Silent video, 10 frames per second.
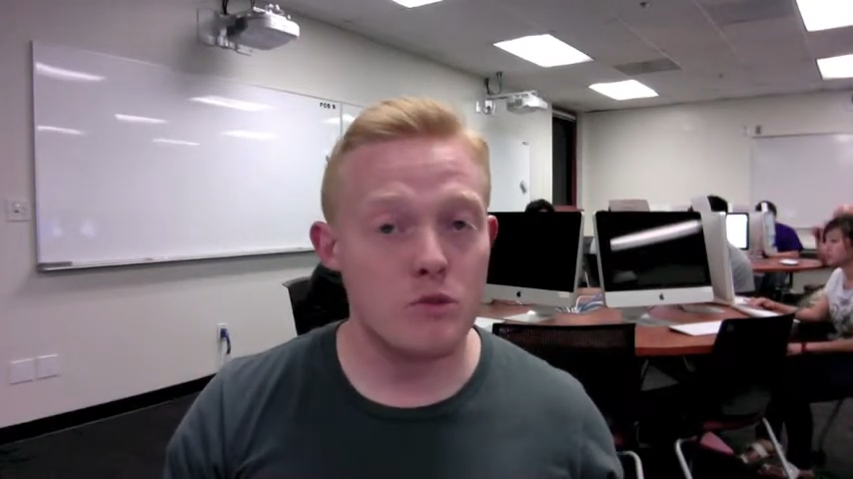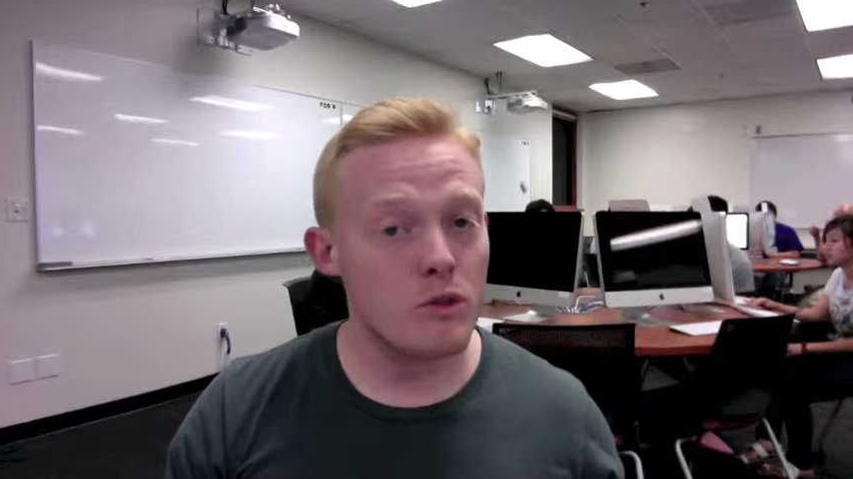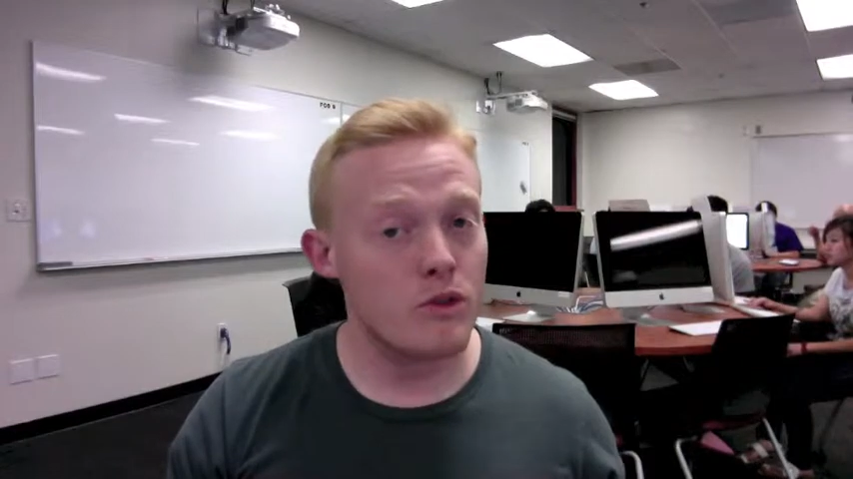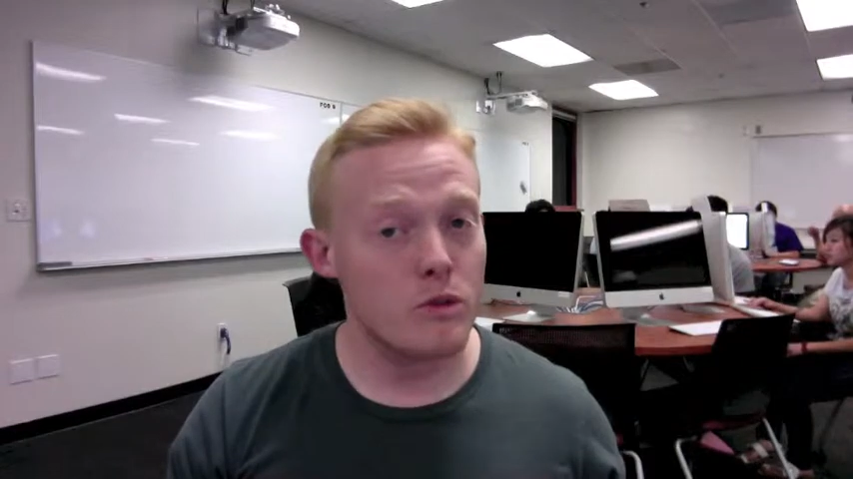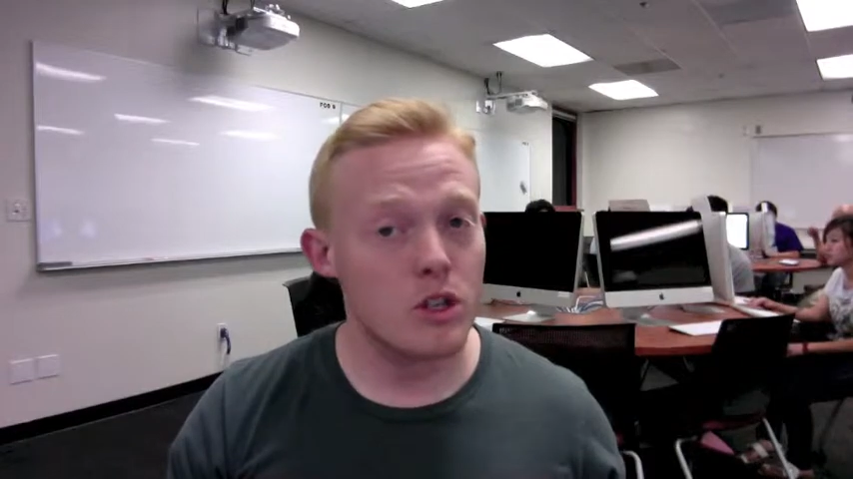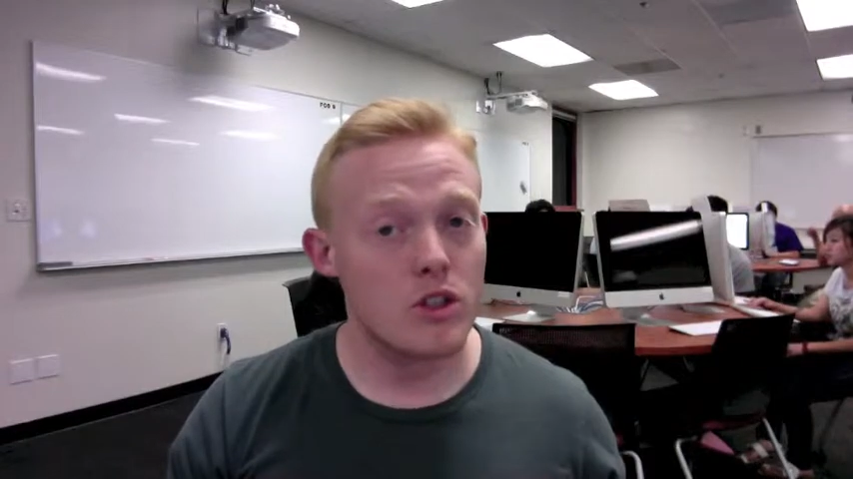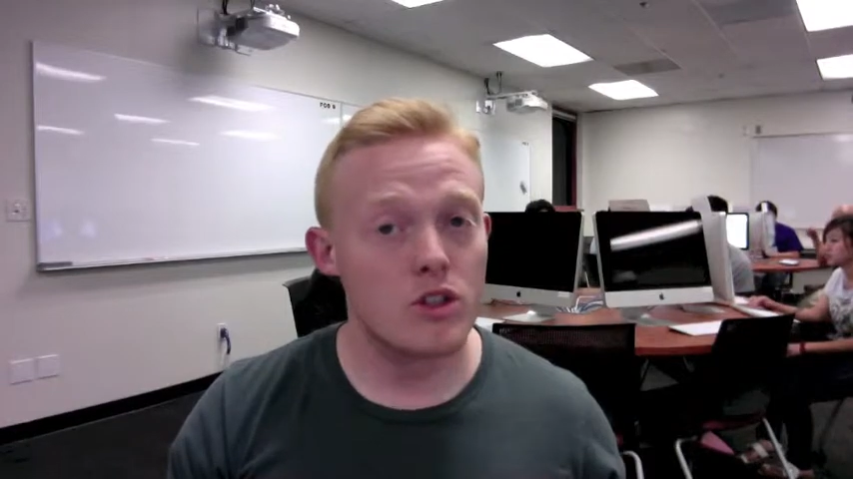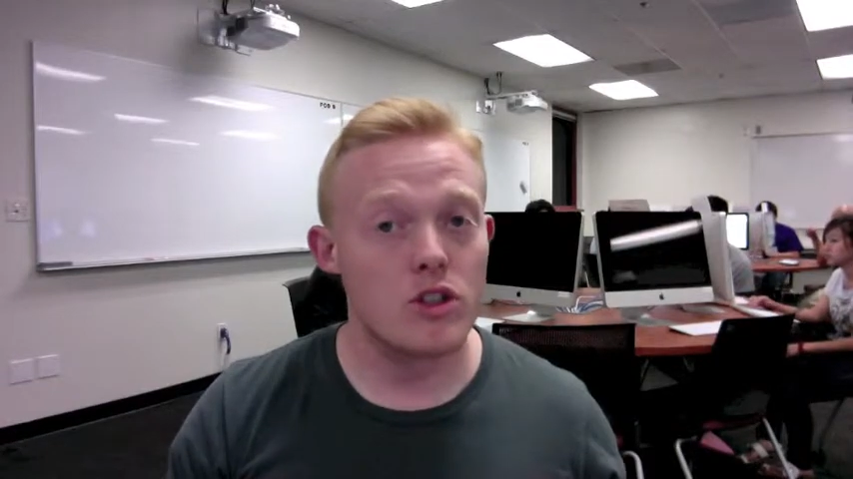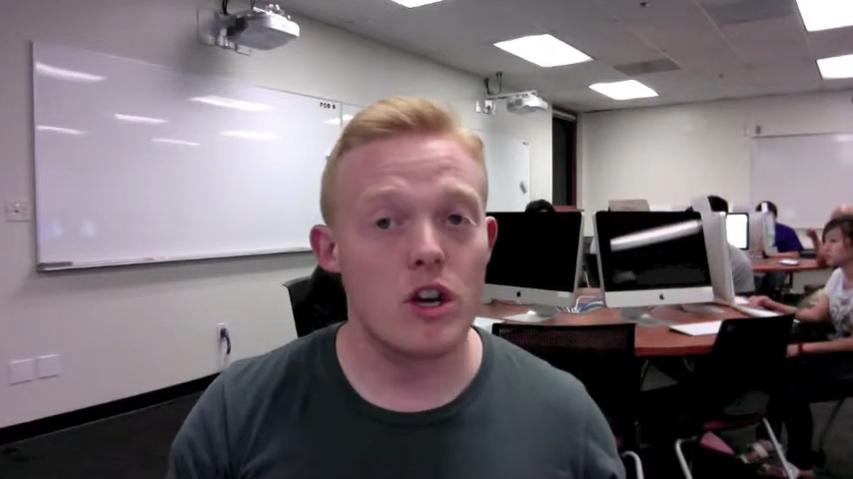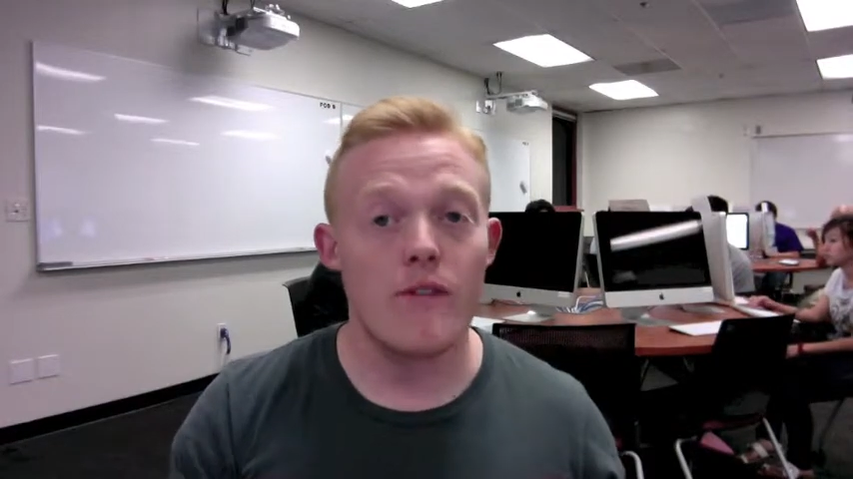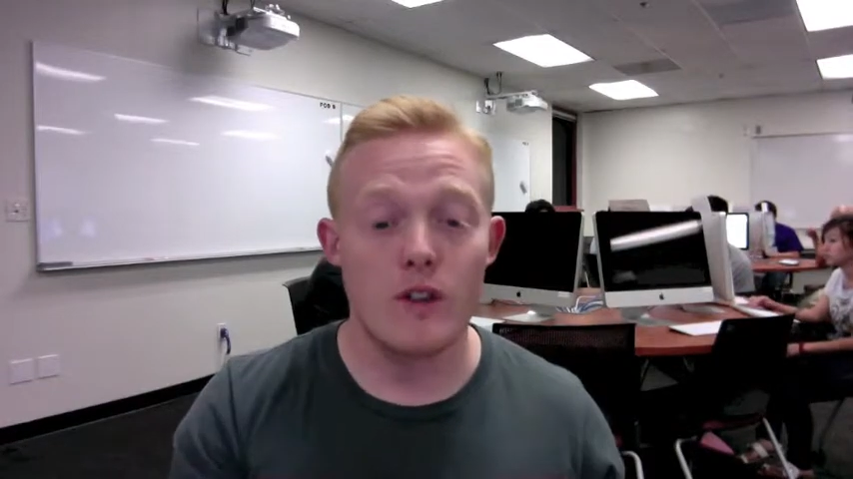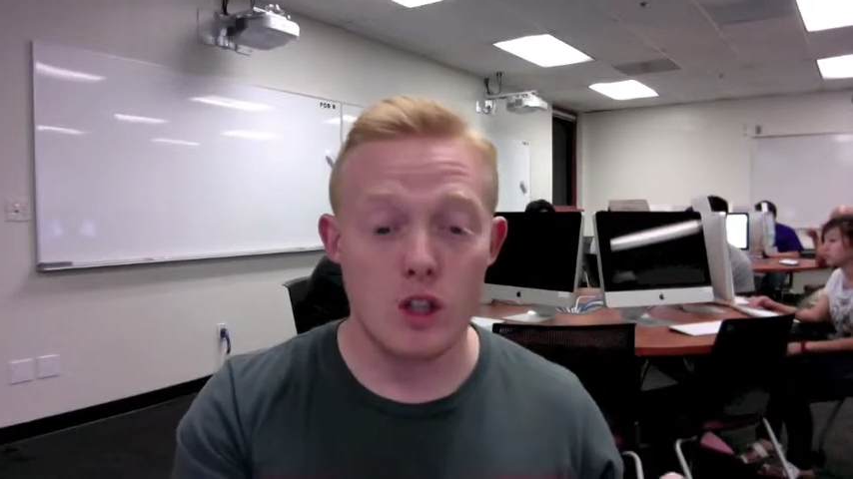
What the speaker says: moving from a concentration of